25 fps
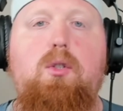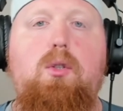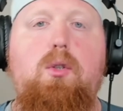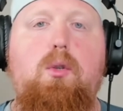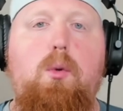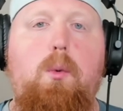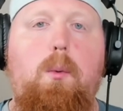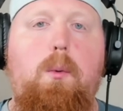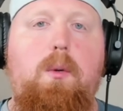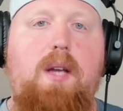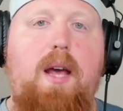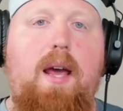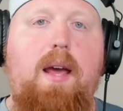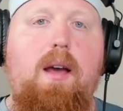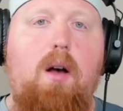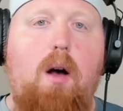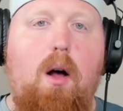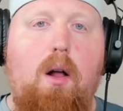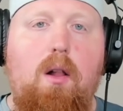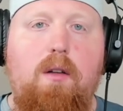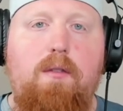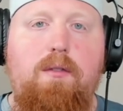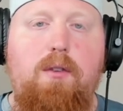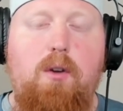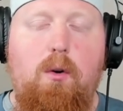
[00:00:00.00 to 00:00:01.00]
to take
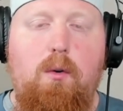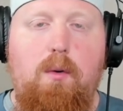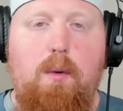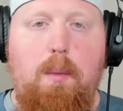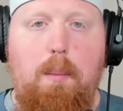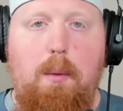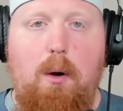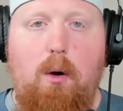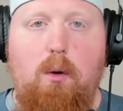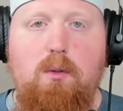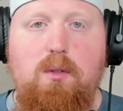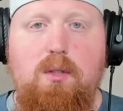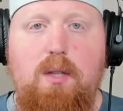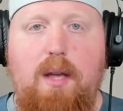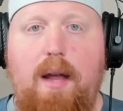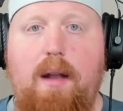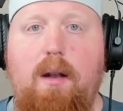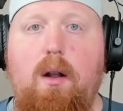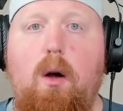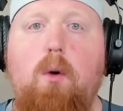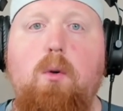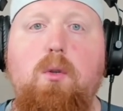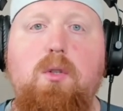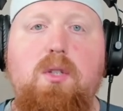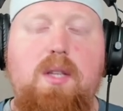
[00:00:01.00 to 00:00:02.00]
all of your remotes and
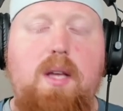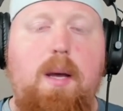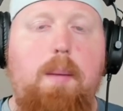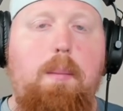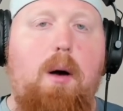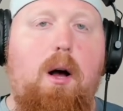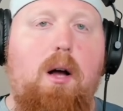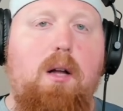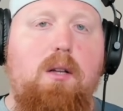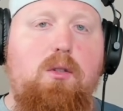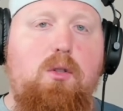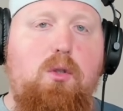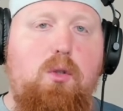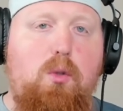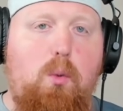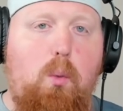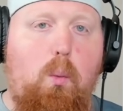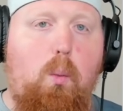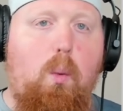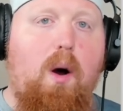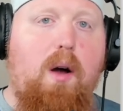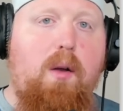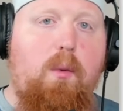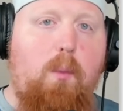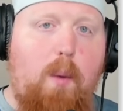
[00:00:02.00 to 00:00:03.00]
host them onto
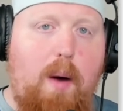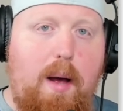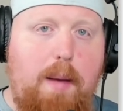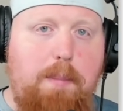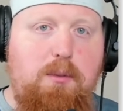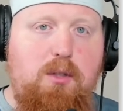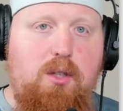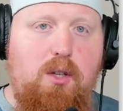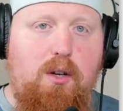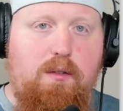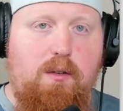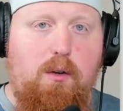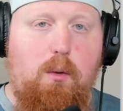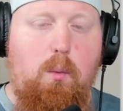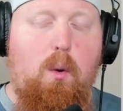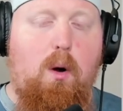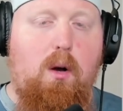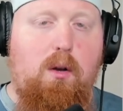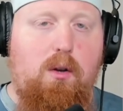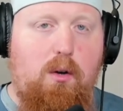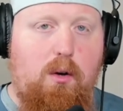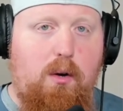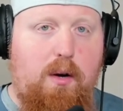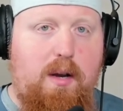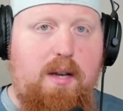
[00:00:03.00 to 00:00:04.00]
one web server while
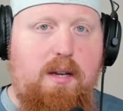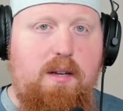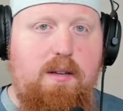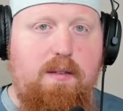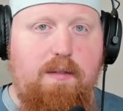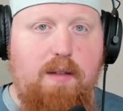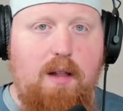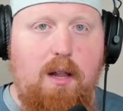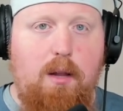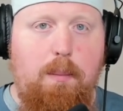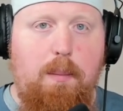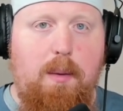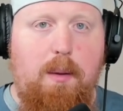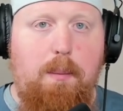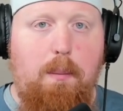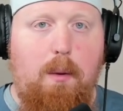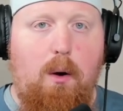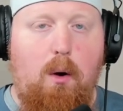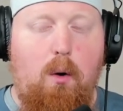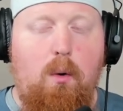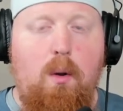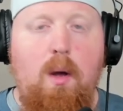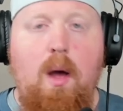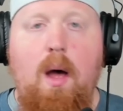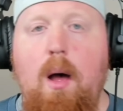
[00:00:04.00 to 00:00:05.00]
you're in development
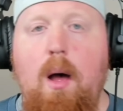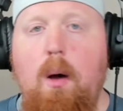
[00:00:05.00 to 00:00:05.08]
mode,